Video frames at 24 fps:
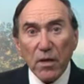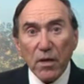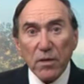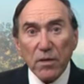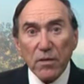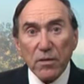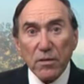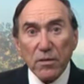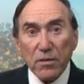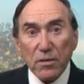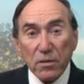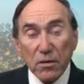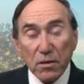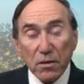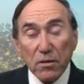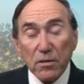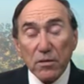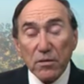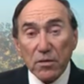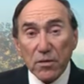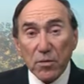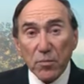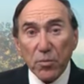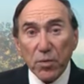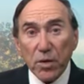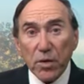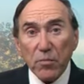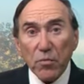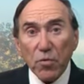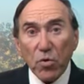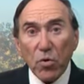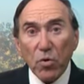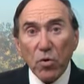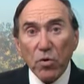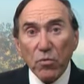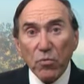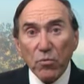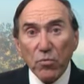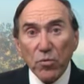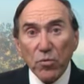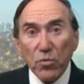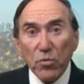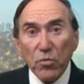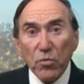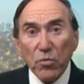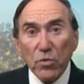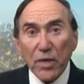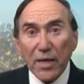The Supreme Court
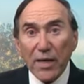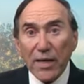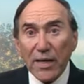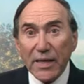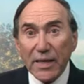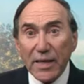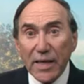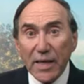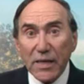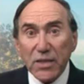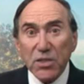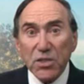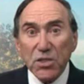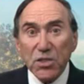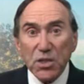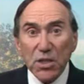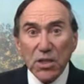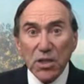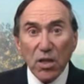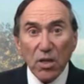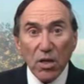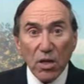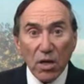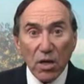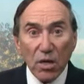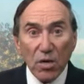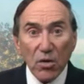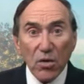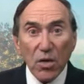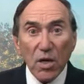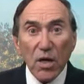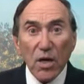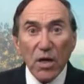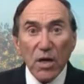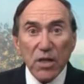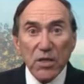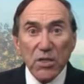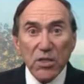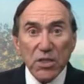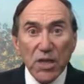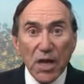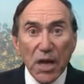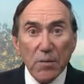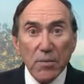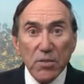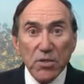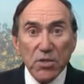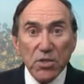ruled against TLO,
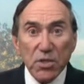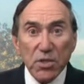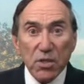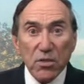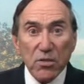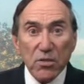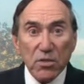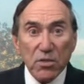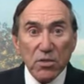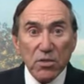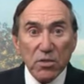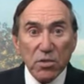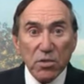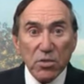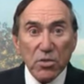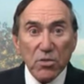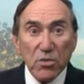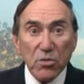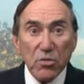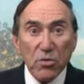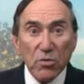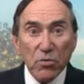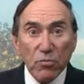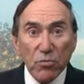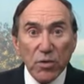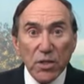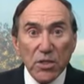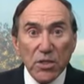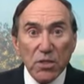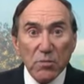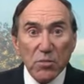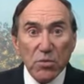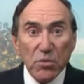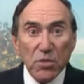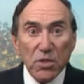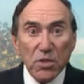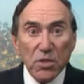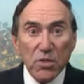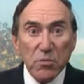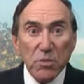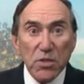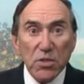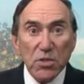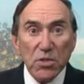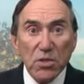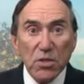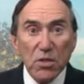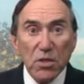establishing the new reasonable
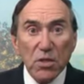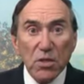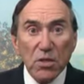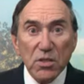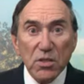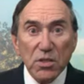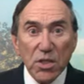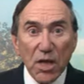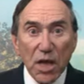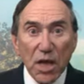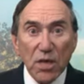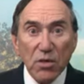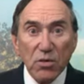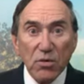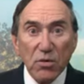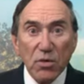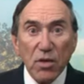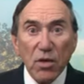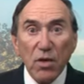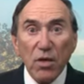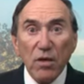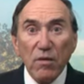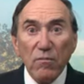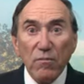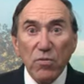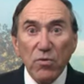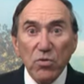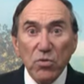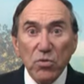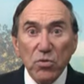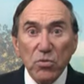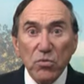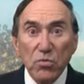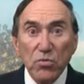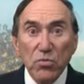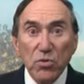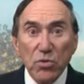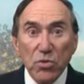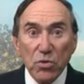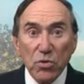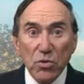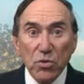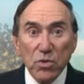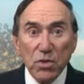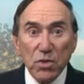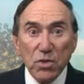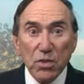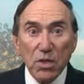suspicion standard for school
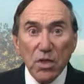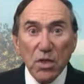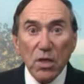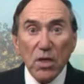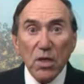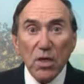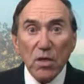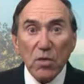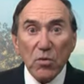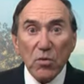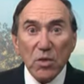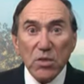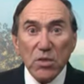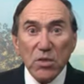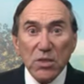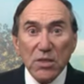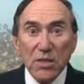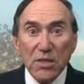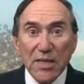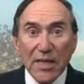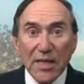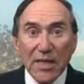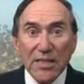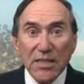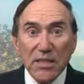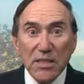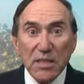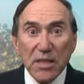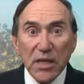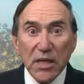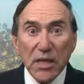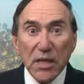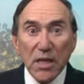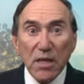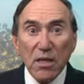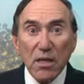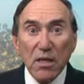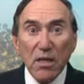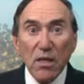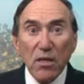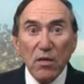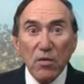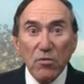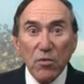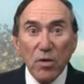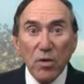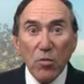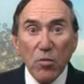searches, which is less than
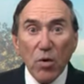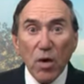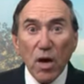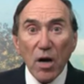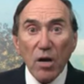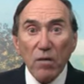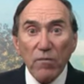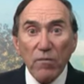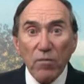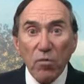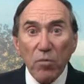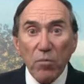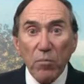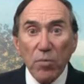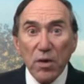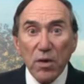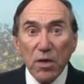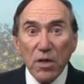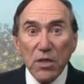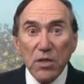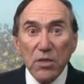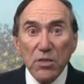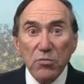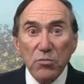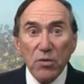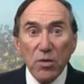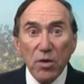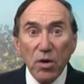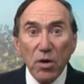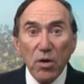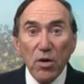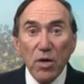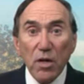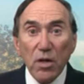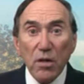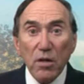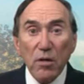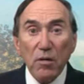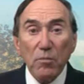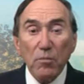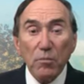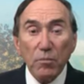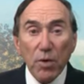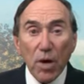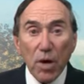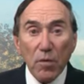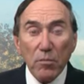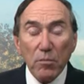required for police regarding
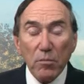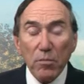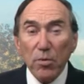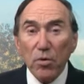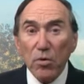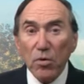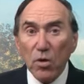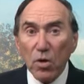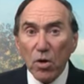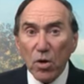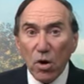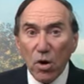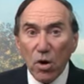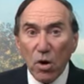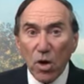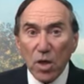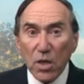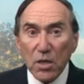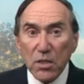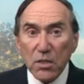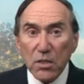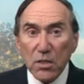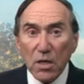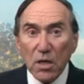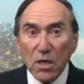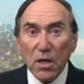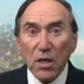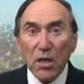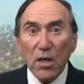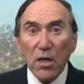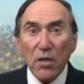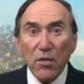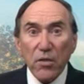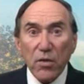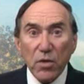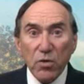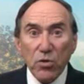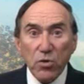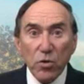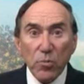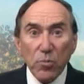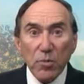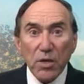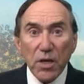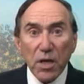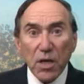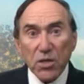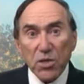probable cause. The
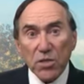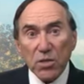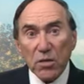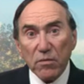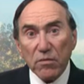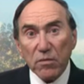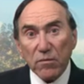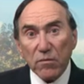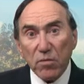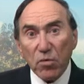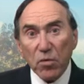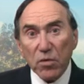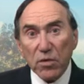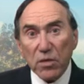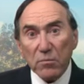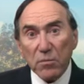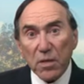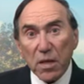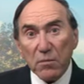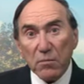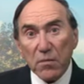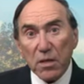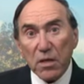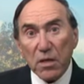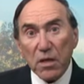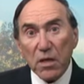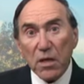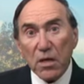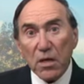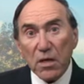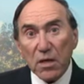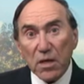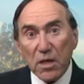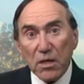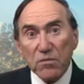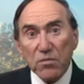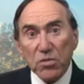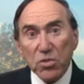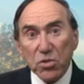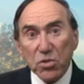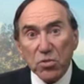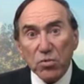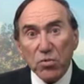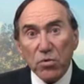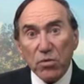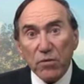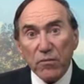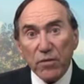interpretation of the Fourth Amendment gives
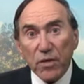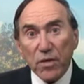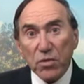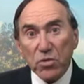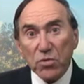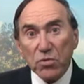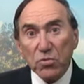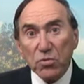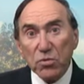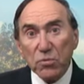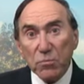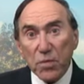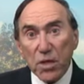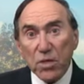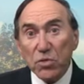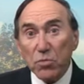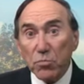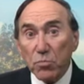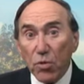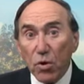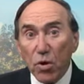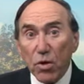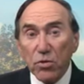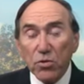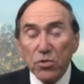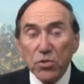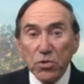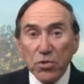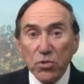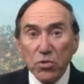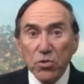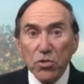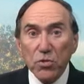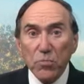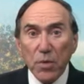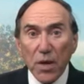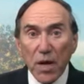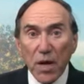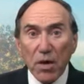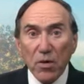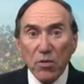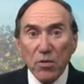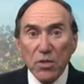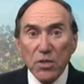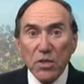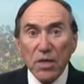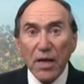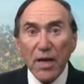school officials much broader search
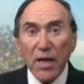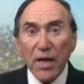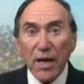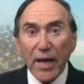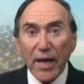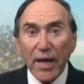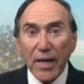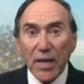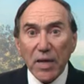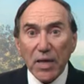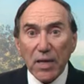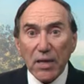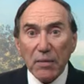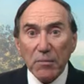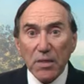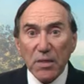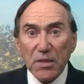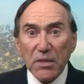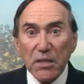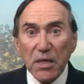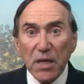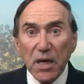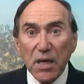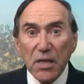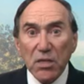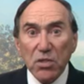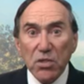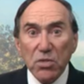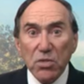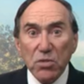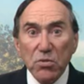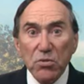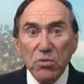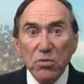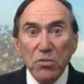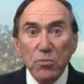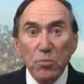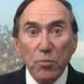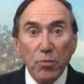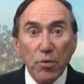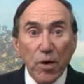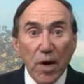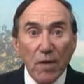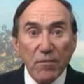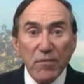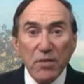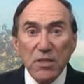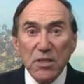powers and limits a student's
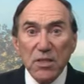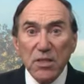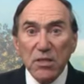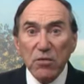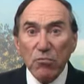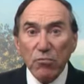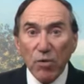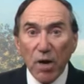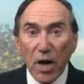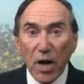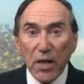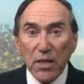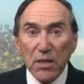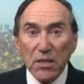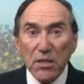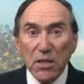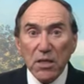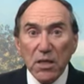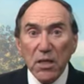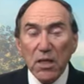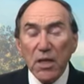privacy rights.